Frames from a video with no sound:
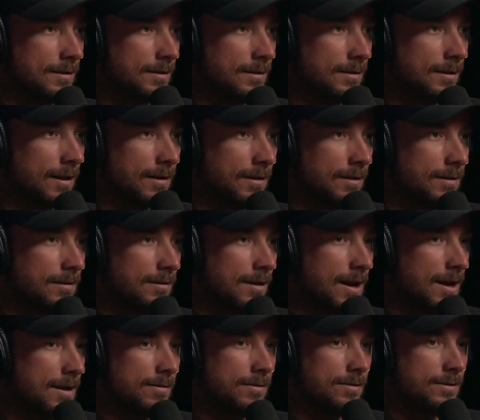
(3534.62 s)
like
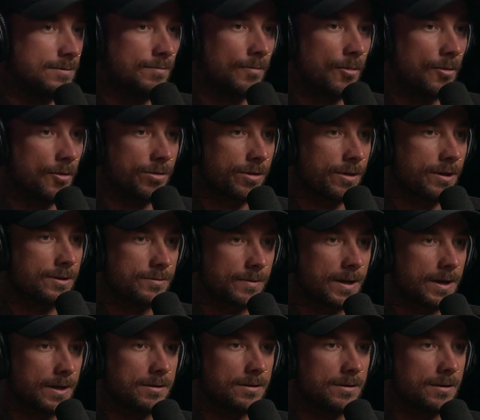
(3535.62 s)
yeah there's more things
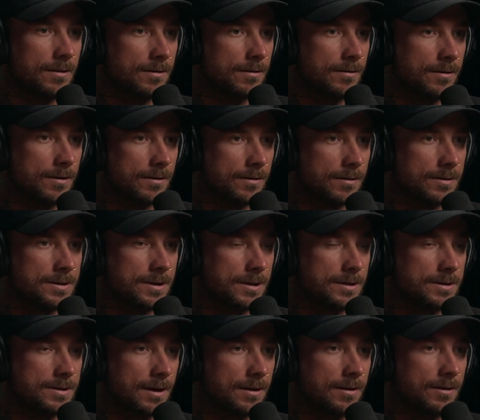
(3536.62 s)
we could do and there's
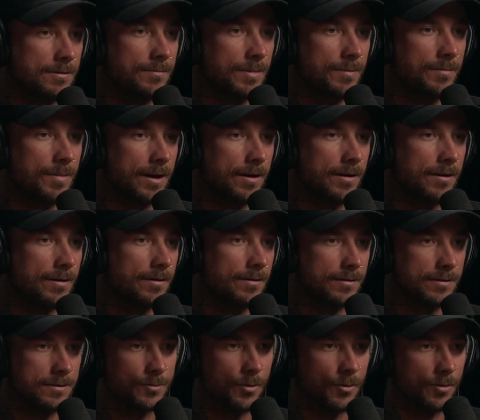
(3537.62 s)
things that could be better
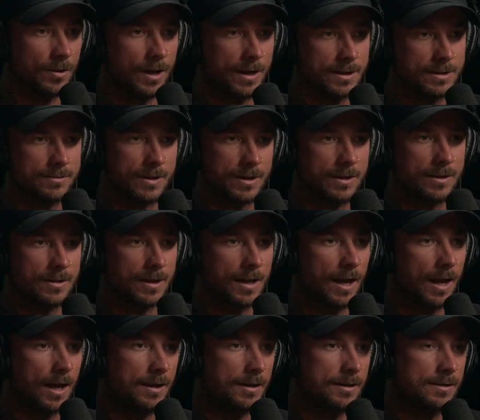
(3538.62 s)
and there's more lights we could
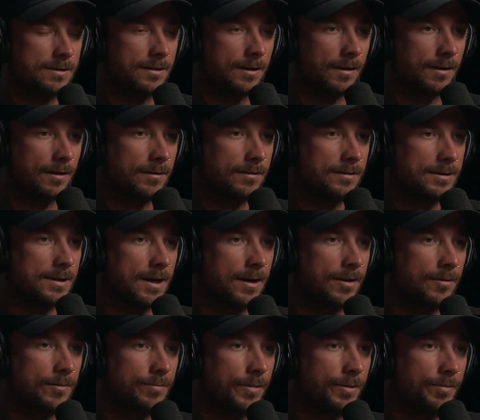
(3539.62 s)
get to to
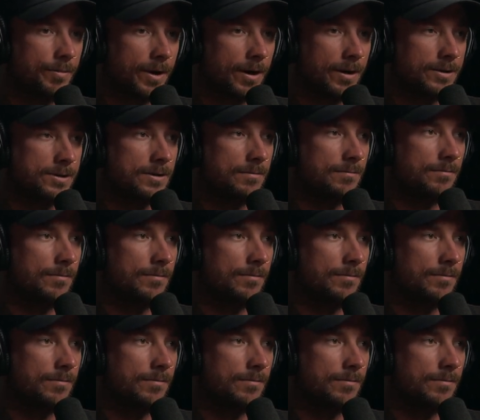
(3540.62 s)
help the production